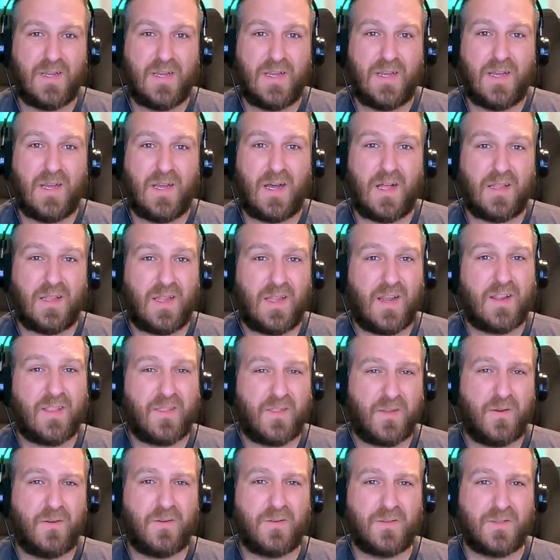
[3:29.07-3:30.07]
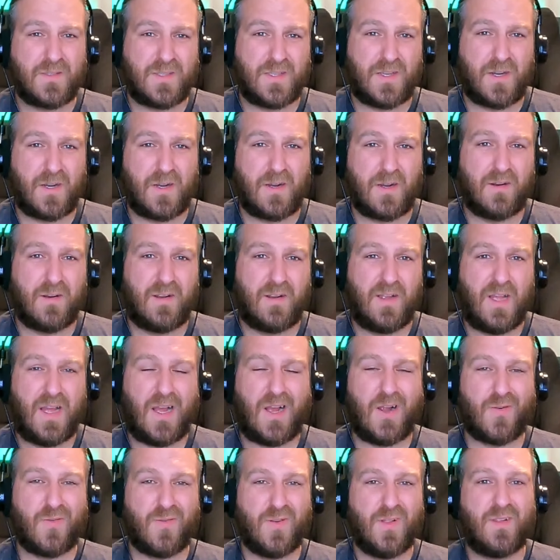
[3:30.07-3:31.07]
lot of those are
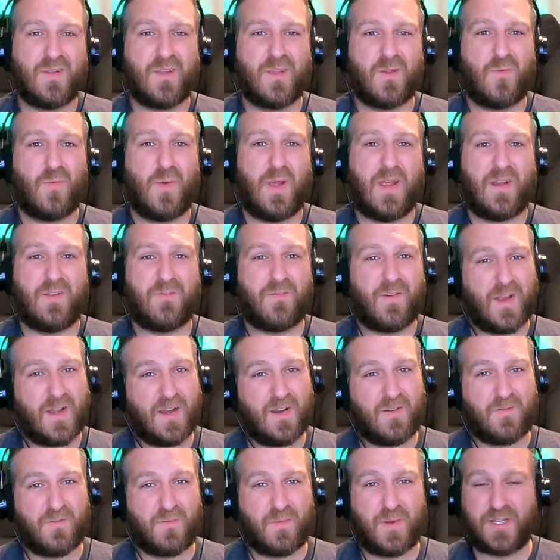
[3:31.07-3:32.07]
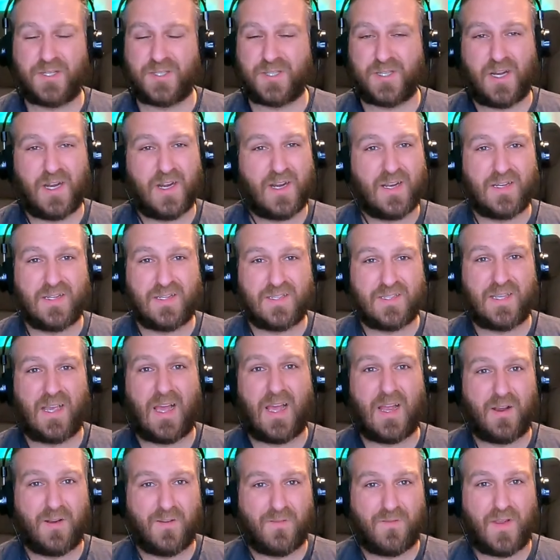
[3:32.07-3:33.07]
a really good way to find information on an
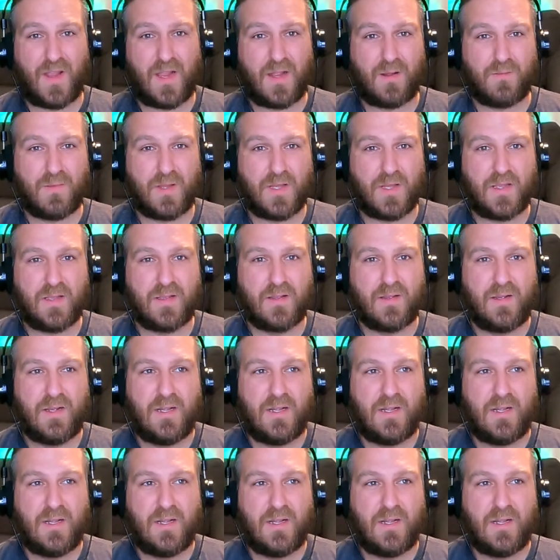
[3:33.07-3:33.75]
entire family.